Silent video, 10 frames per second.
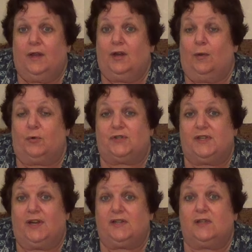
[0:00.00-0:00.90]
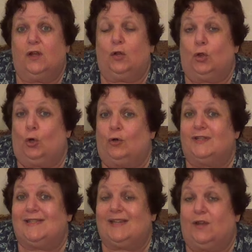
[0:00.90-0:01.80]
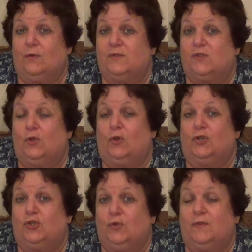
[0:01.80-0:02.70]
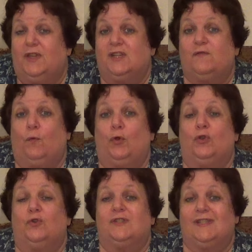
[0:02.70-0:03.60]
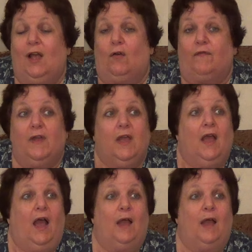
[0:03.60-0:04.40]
Number six, learn skills so you can do things for yourself.